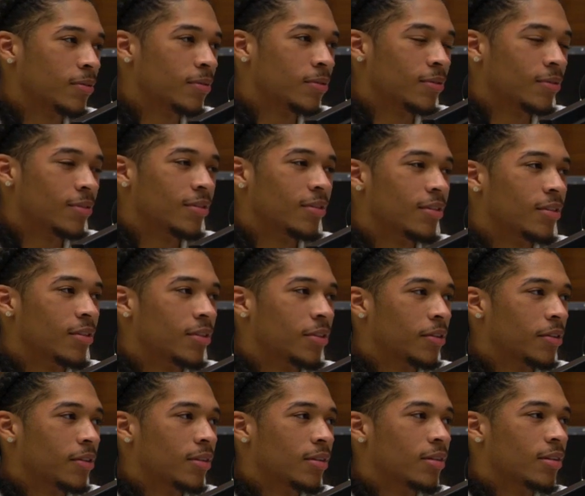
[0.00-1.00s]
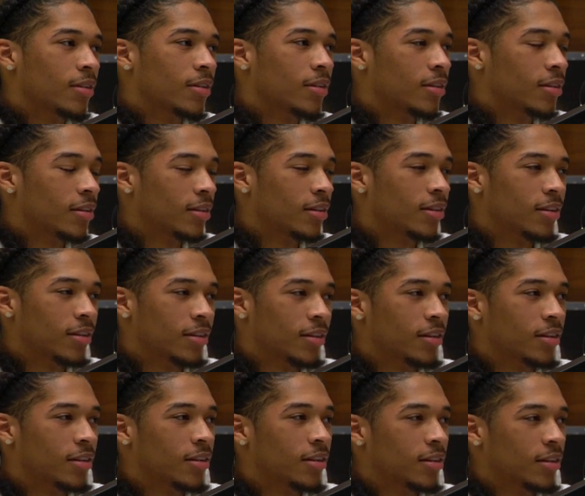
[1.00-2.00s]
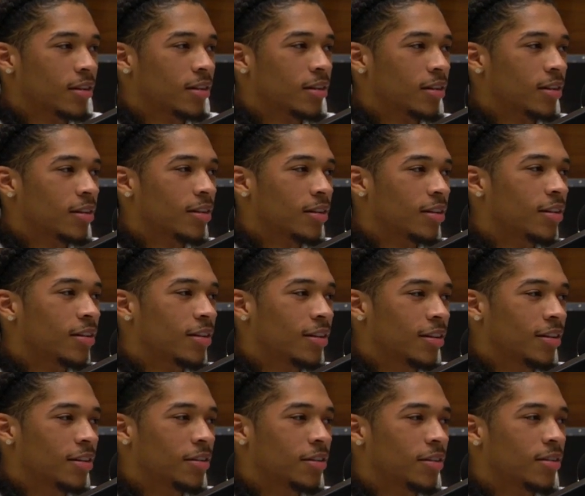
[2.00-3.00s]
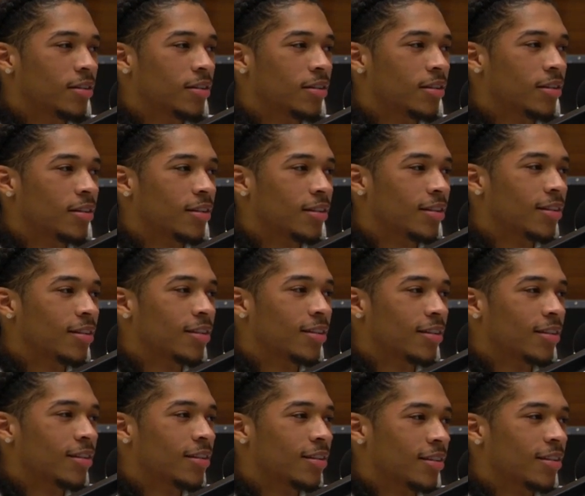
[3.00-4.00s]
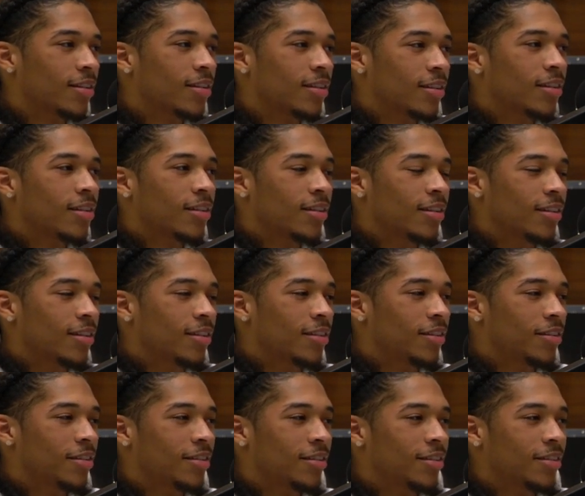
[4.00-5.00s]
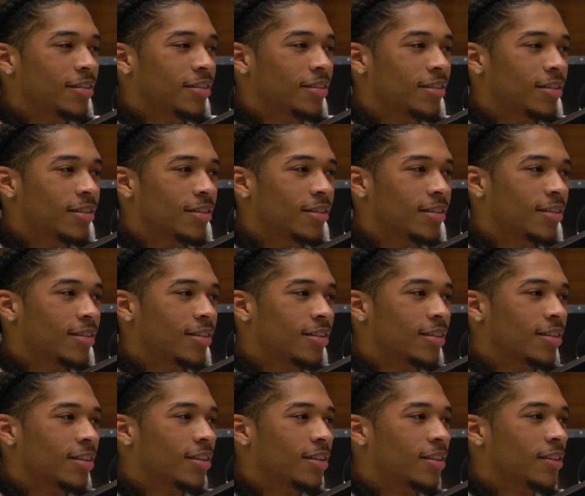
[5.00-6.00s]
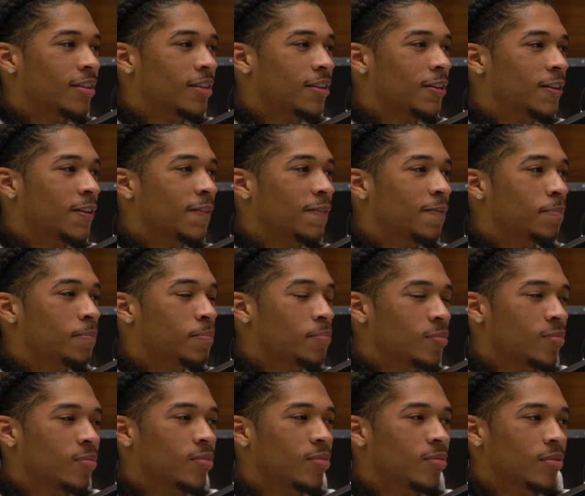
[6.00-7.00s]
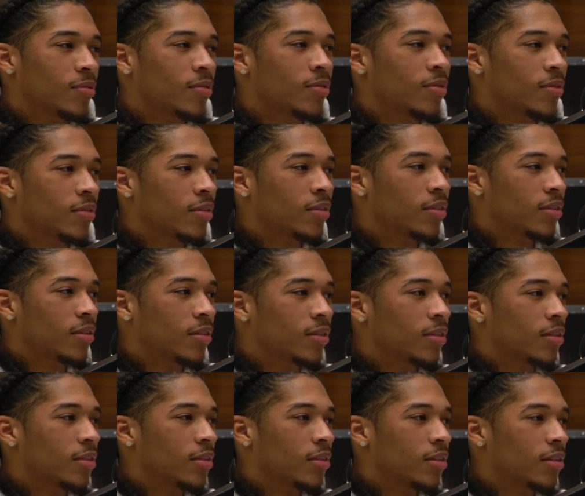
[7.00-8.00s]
The person shown says nothing.